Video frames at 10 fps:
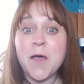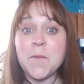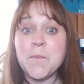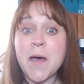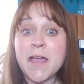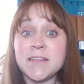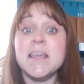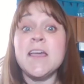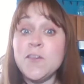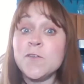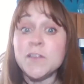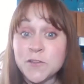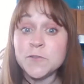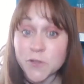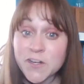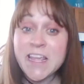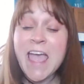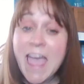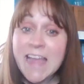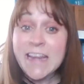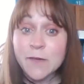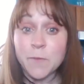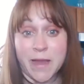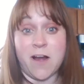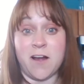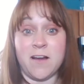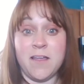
but you can do learning anywhere.